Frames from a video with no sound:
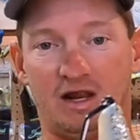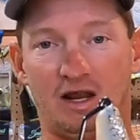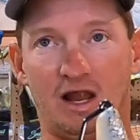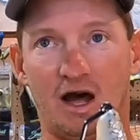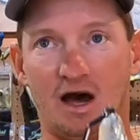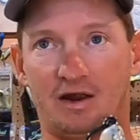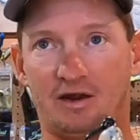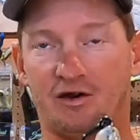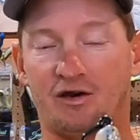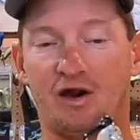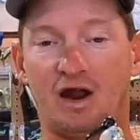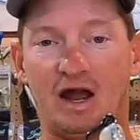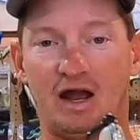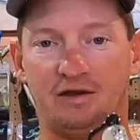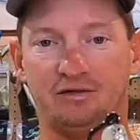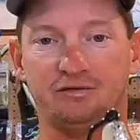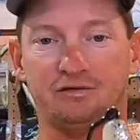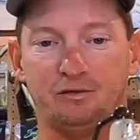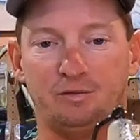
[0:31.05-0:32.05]
lot of
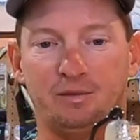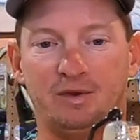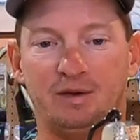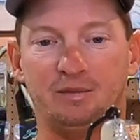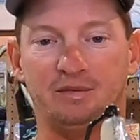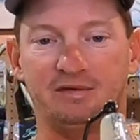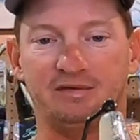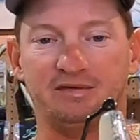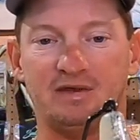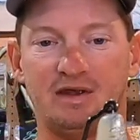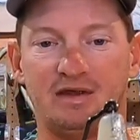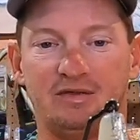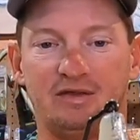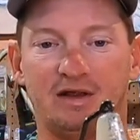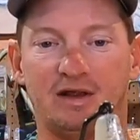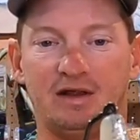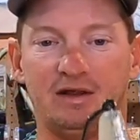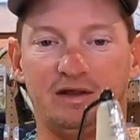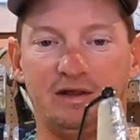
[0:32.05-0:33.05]
grass. You'll be able to see in
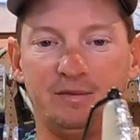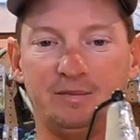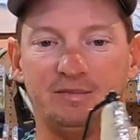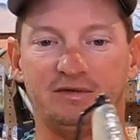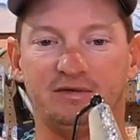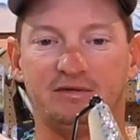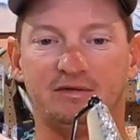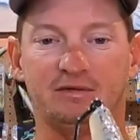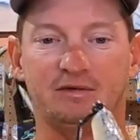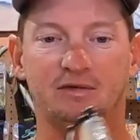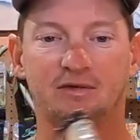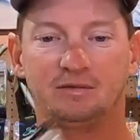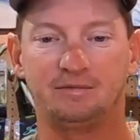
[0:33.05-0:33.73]
the clips.